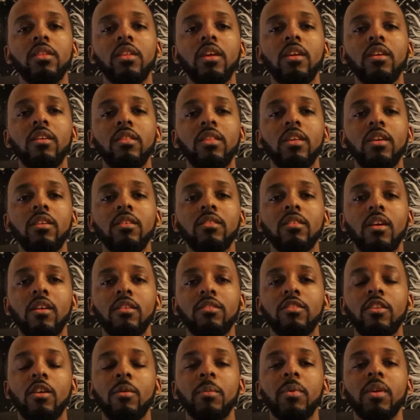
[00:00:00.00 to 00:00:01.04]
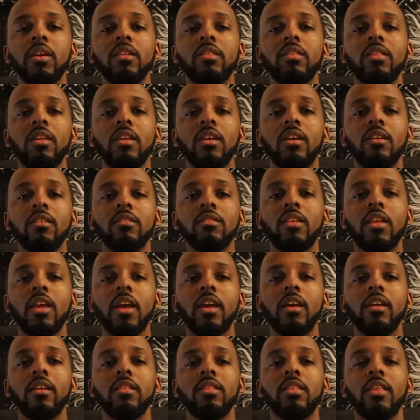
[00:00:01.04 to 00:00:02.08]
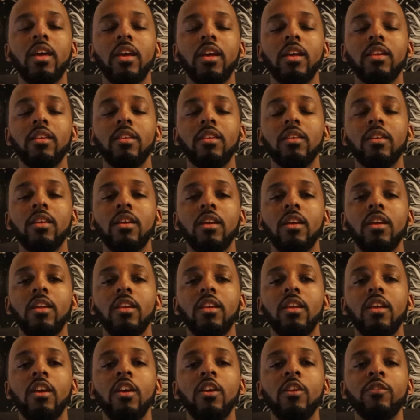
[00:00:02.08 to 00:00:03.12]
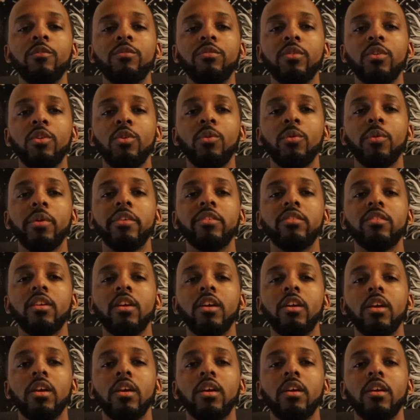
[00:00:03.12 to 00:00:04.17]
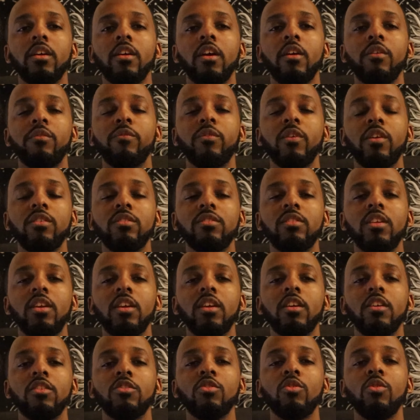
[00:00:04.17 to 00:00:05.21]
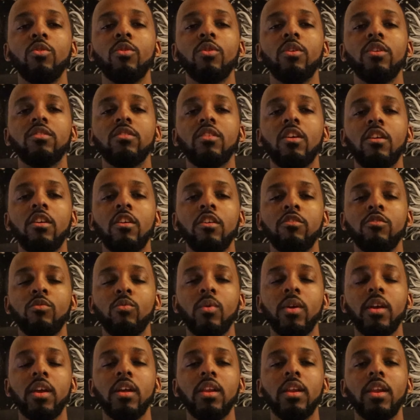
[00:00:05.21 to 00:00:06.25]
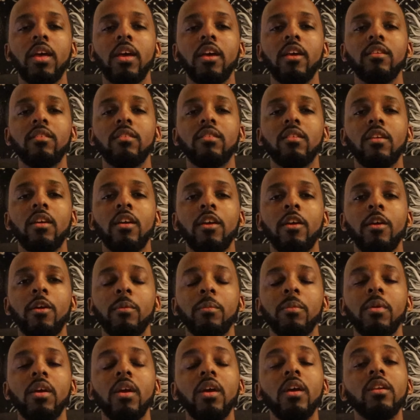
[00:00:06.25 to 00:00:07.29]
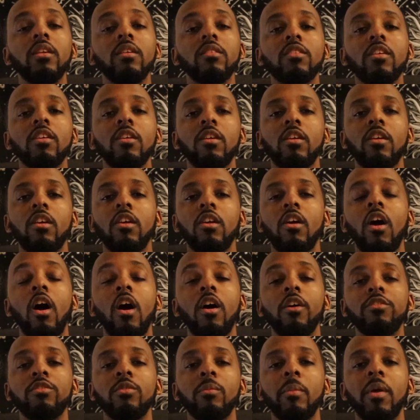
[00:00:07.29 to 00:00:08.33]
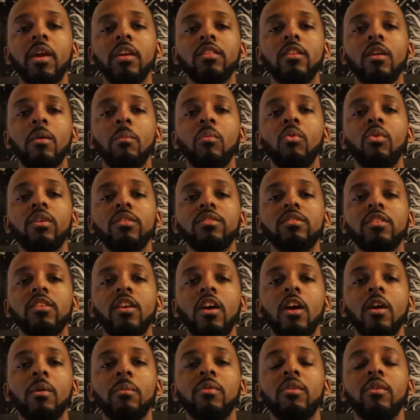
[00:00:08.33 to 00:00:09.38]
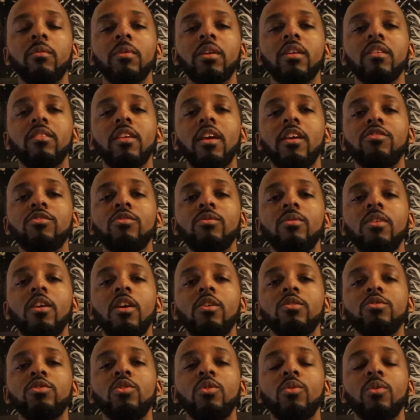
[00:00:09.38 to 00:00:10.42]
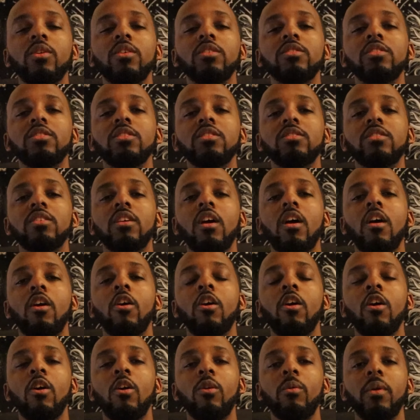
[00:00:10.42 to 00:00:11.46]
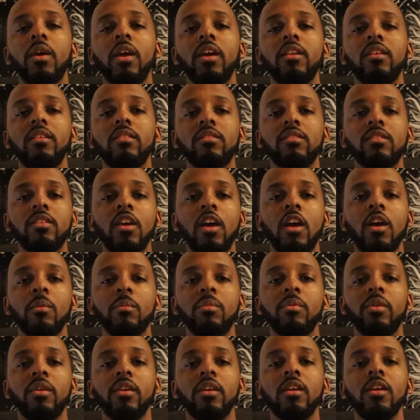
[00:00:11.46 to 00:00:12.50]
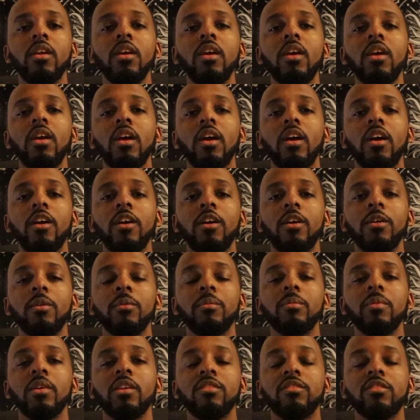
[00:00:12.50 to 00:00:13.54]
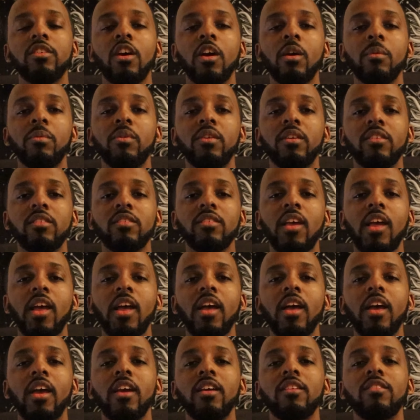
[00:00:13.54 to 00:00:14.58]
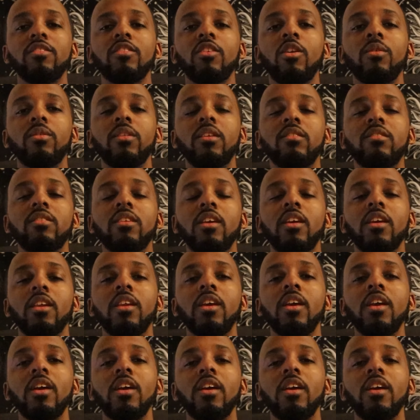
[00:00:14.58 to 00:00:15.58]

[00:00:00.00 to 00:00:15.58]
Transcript: these are some of the things that can influence a first decan Taurus, as well as this can also make them more stubborn, because as you know, Tauruses are already stubborn, a stubborn sign. So this can